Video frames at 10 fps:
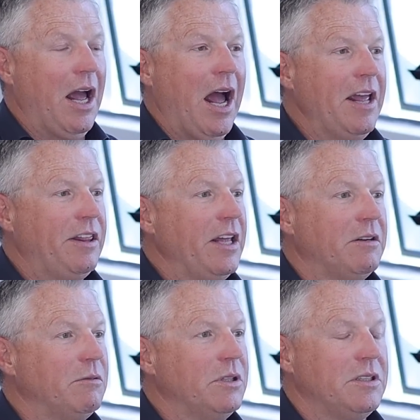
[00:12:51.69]
I
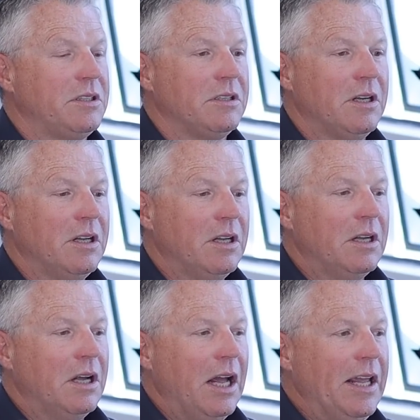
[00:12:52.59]
think was
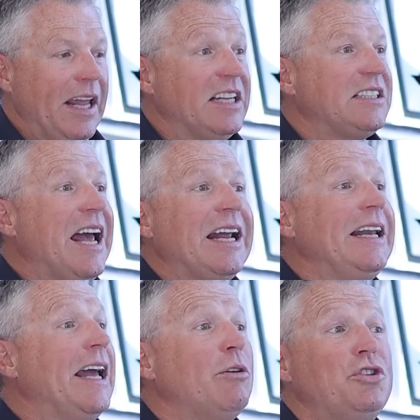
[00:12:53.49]

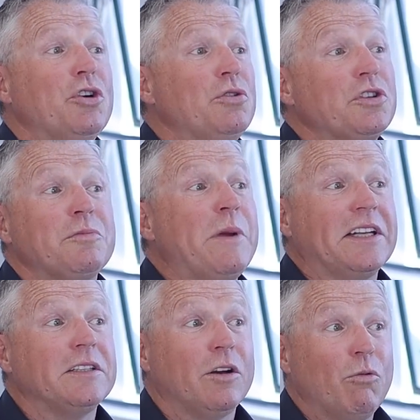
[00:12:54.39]
exactly how Joe
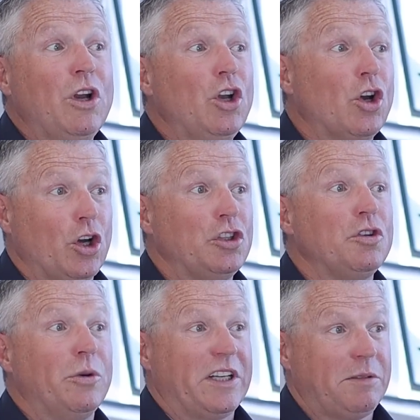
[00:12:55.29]
Schmidt will look
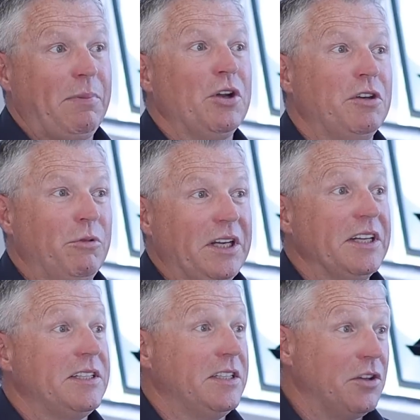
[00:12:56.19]
to exploit
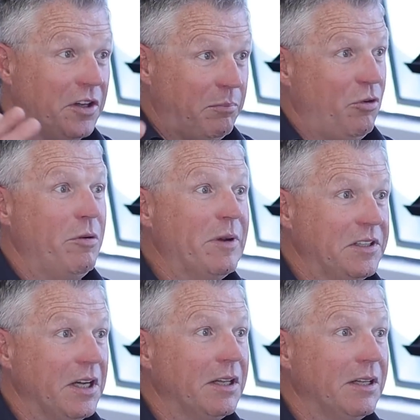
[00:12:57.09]
weaknesses on the perimeter,